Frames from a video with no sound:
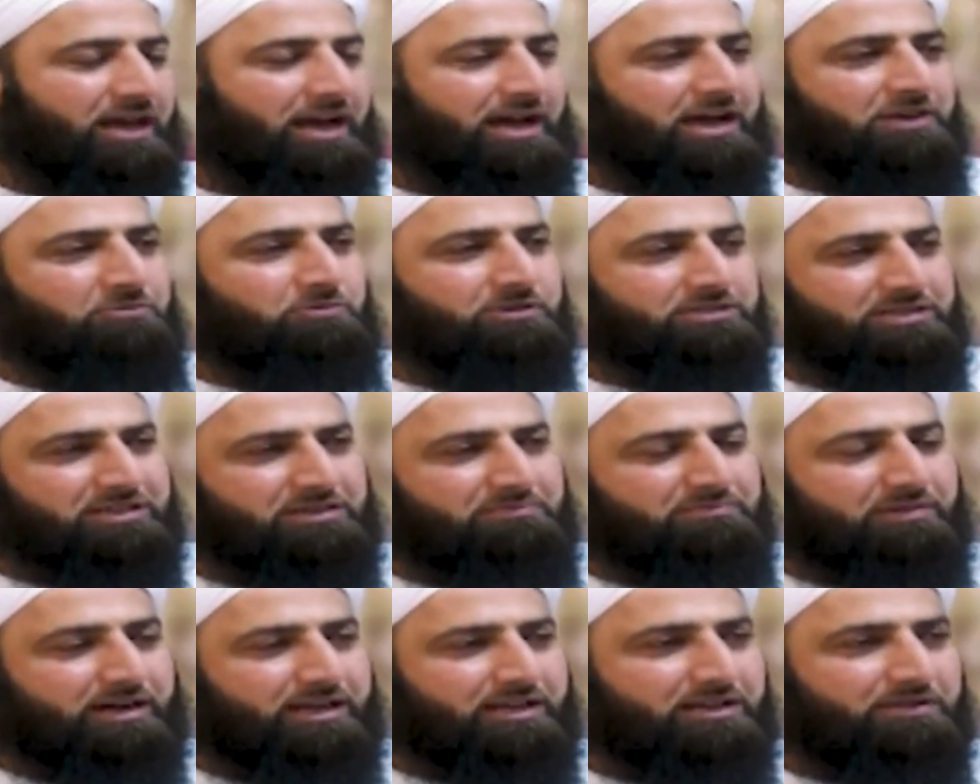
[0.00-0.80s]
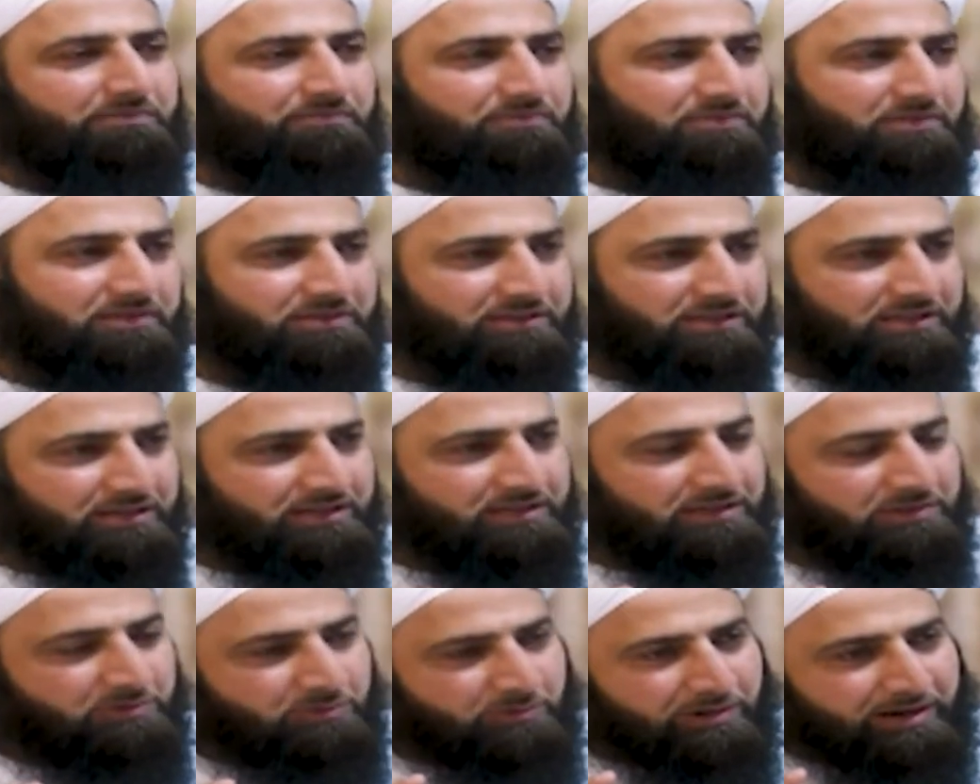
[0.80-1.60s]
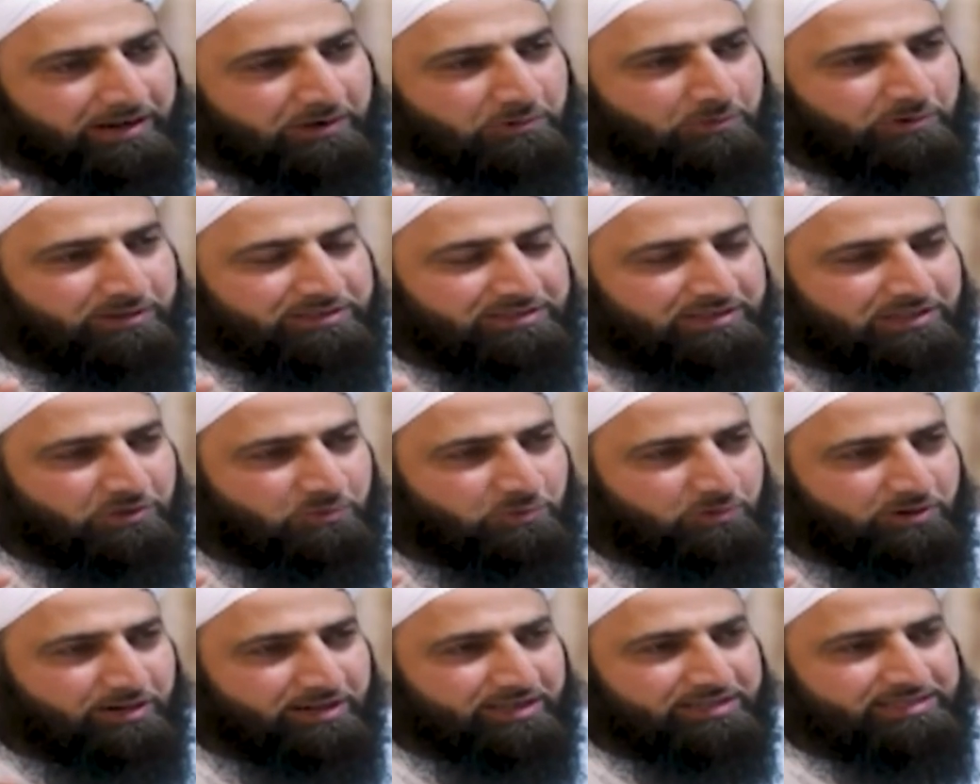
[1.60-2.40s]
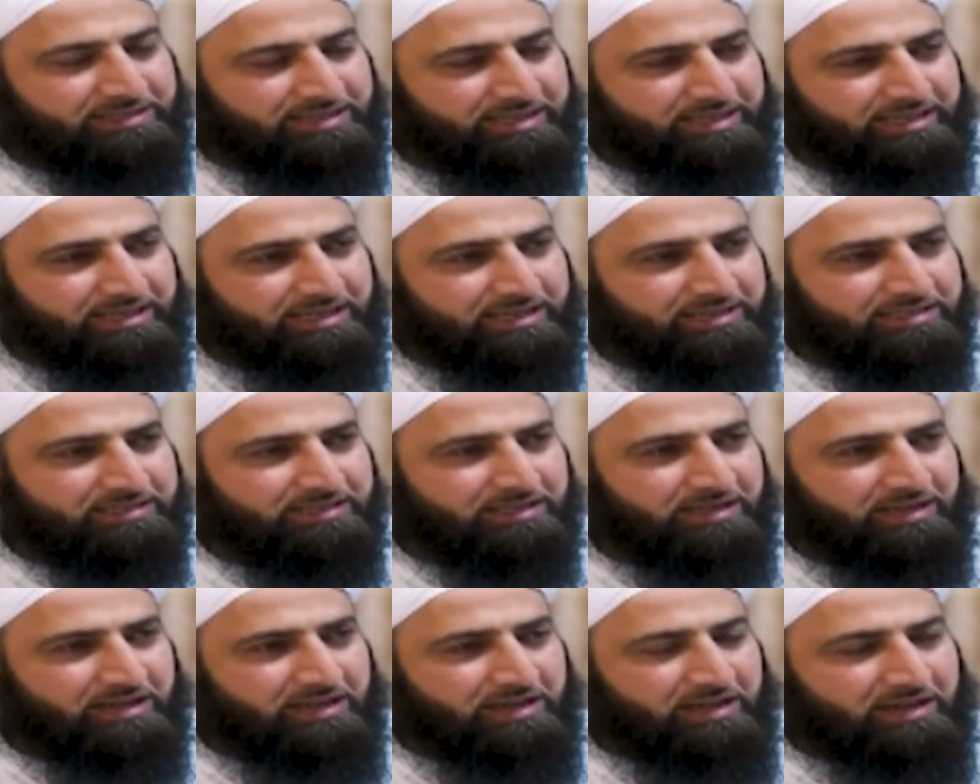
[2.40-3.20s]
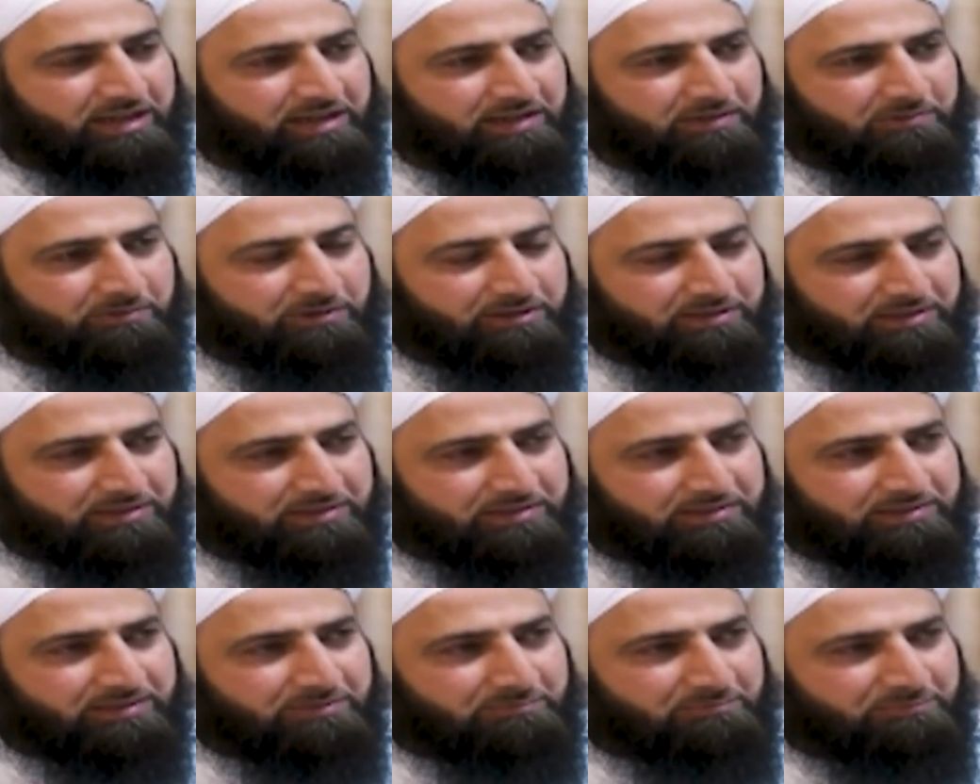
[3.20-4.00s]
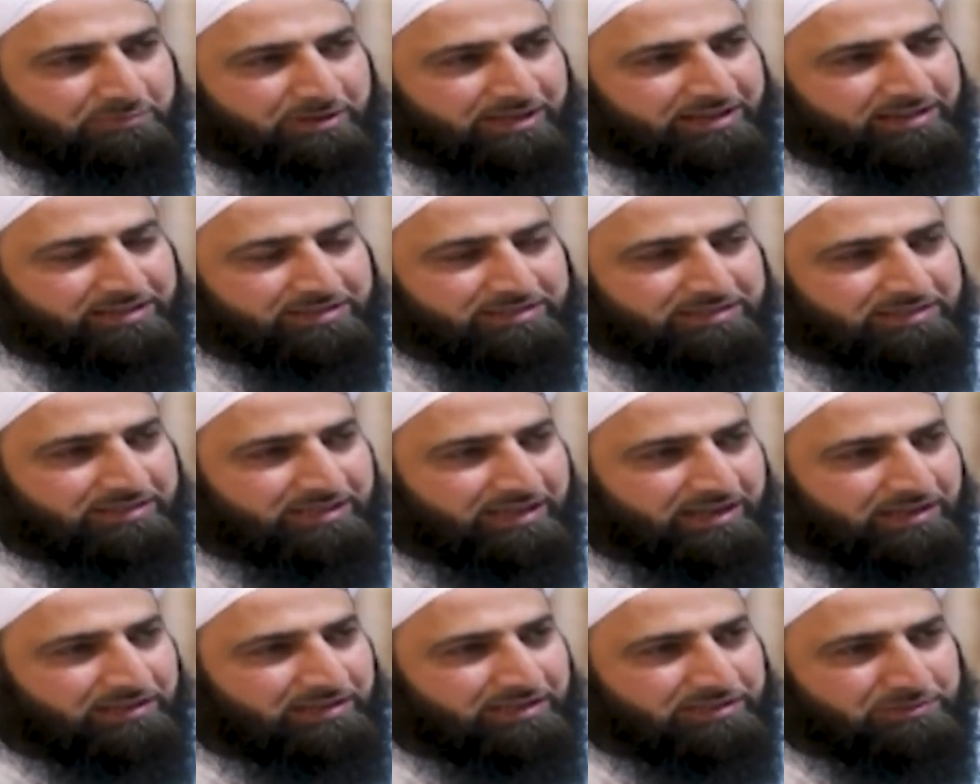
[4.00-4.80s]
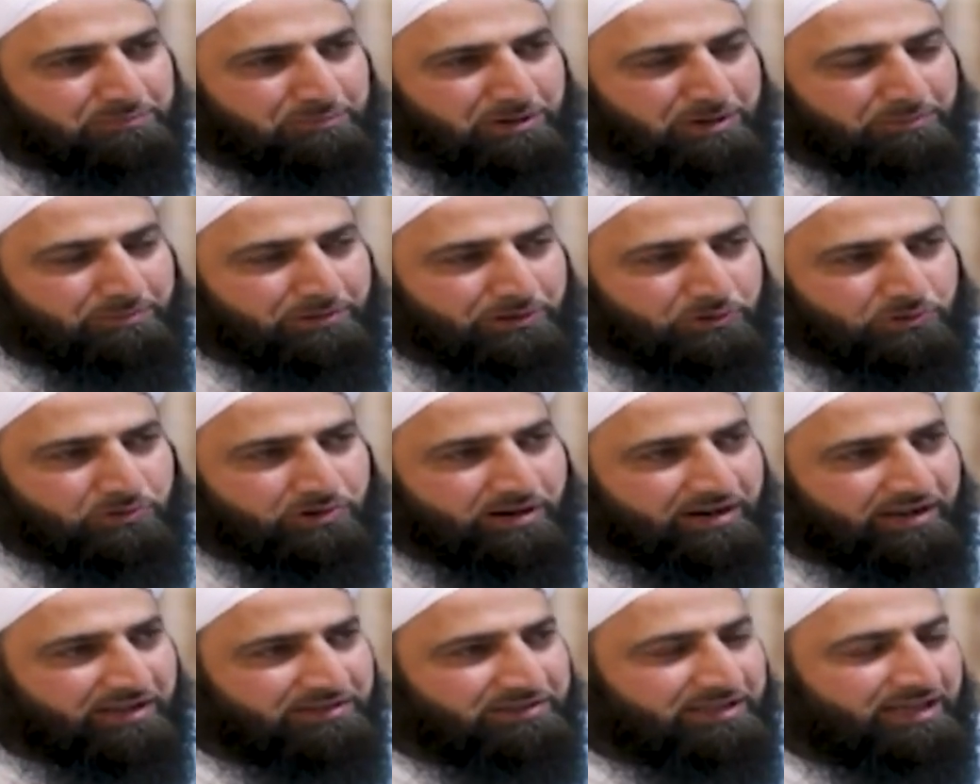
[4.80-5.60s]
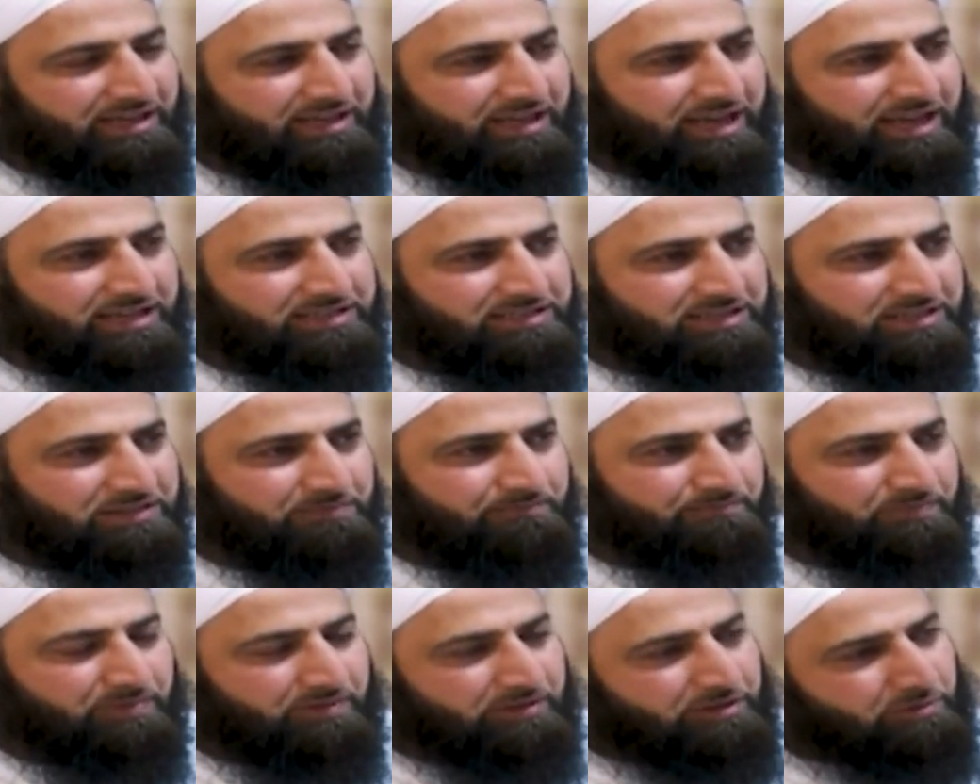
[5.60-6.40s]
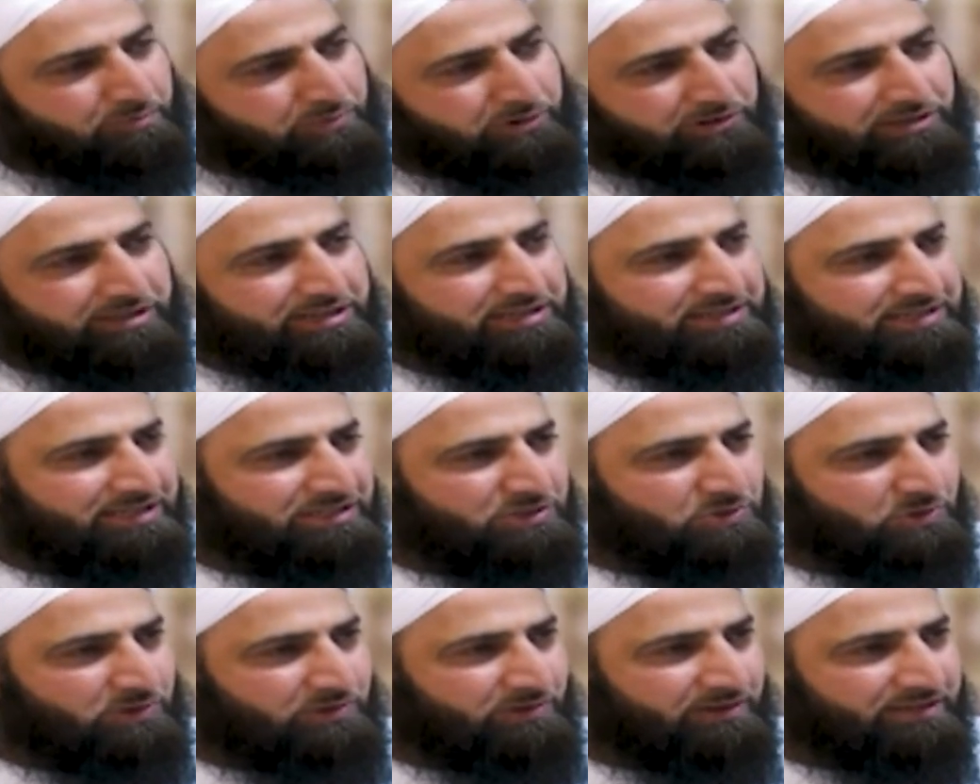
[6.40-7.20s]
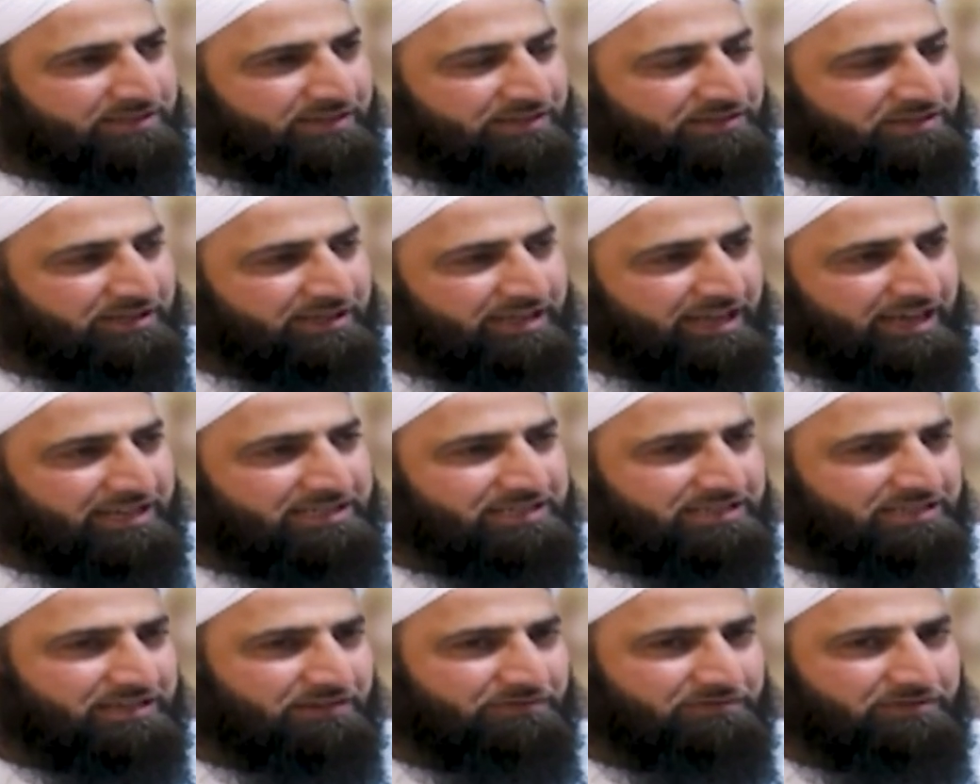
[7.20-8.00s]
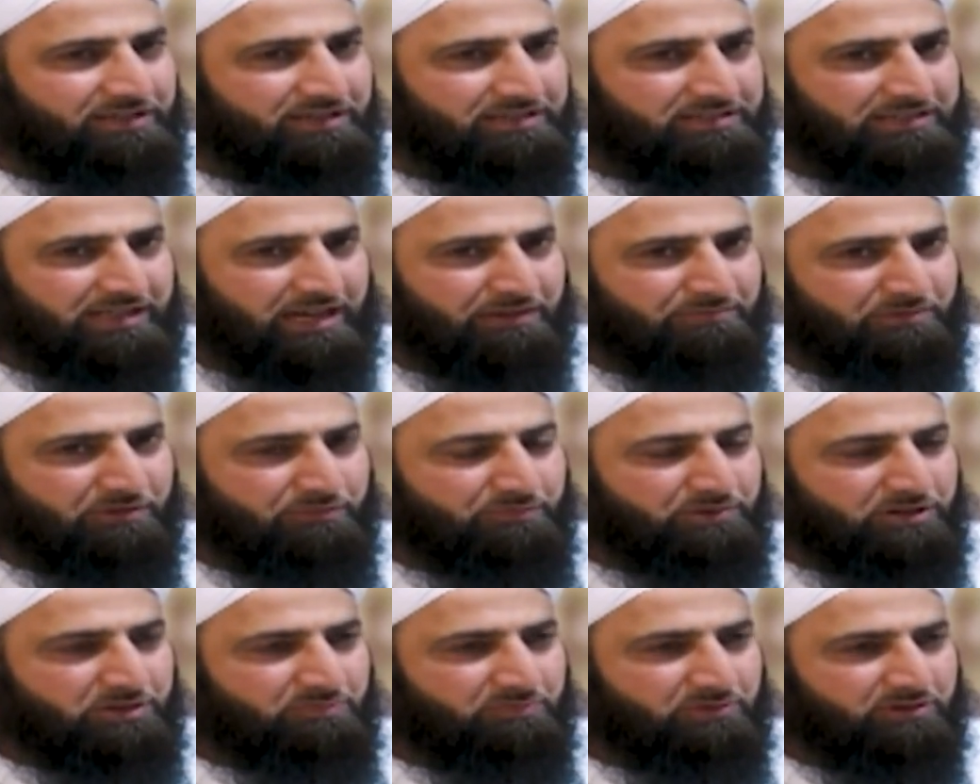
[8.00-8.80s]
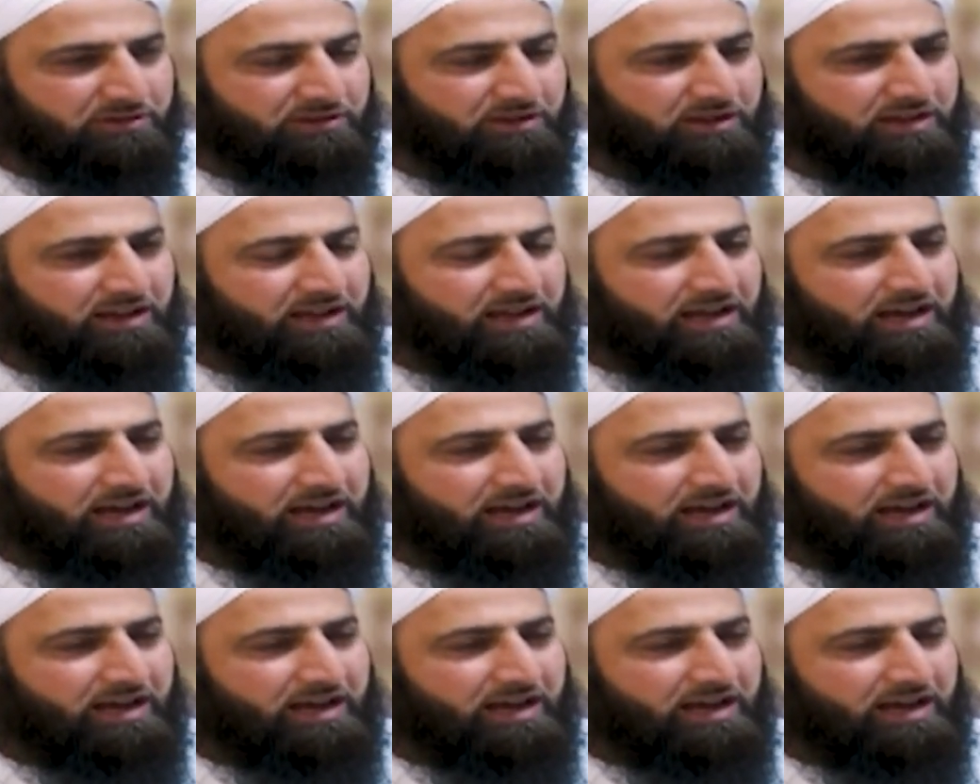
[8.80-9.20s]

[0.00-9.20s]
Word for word: And Wasim Bhai, the what, what's the worst thing is because there, there's people who are on their cases. The police is always on the cases of these type of people.